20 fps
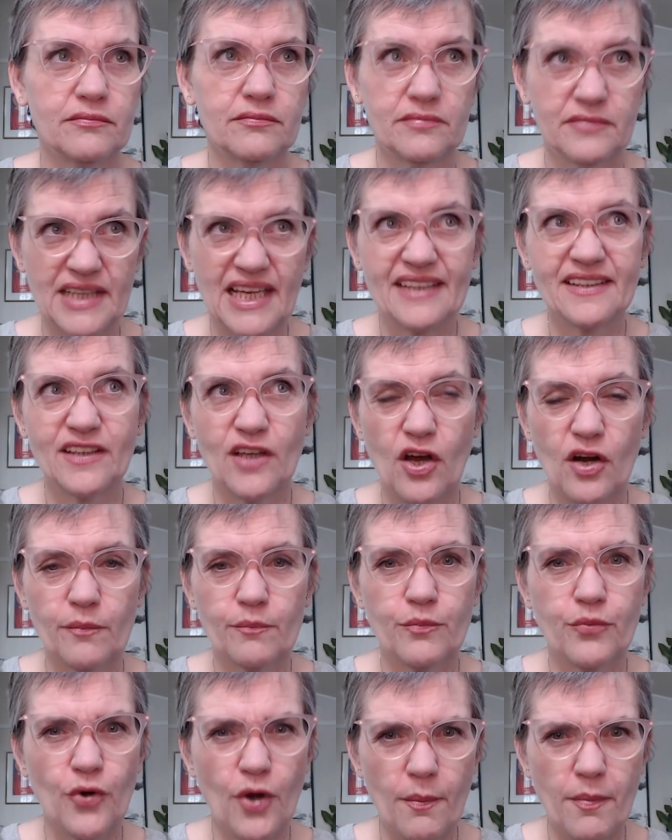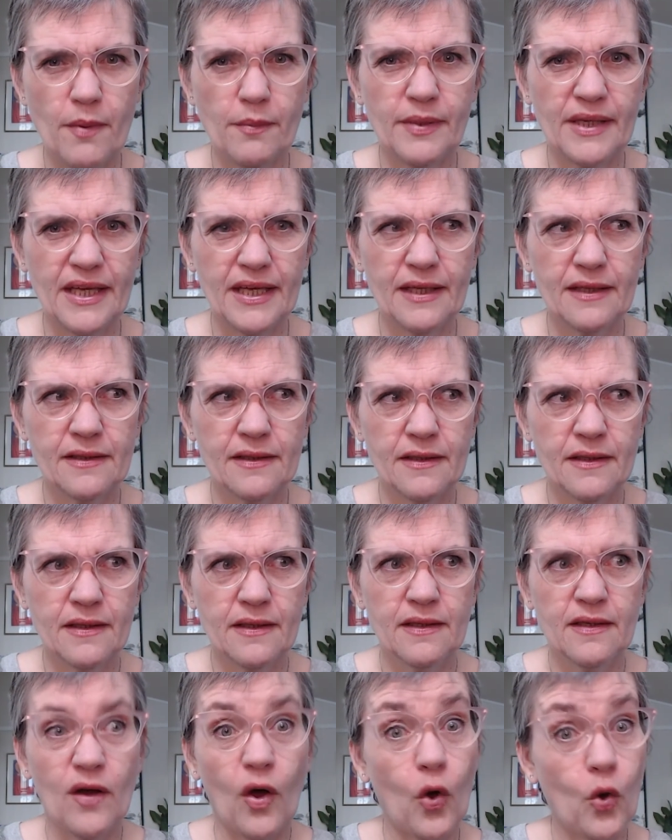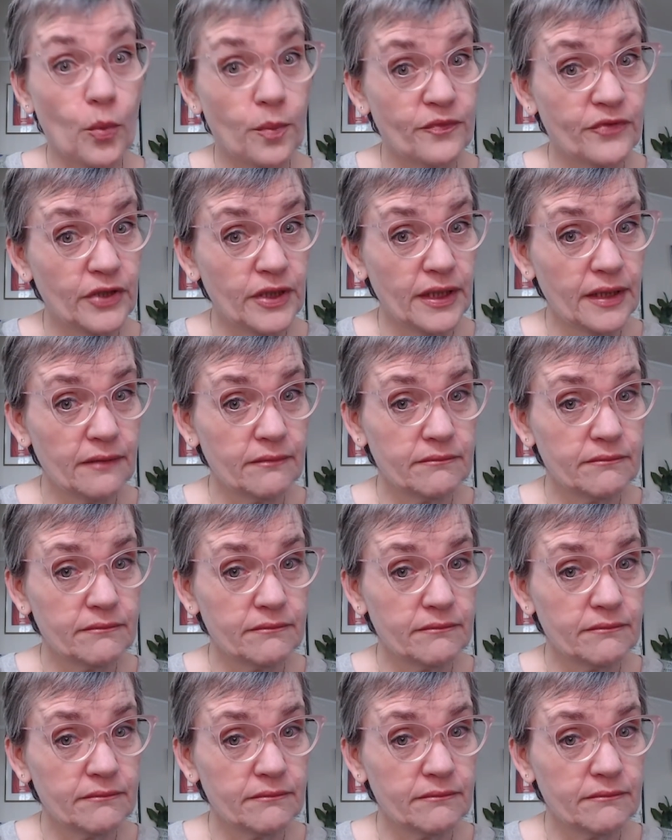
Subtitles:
That yarn probably, hopefully,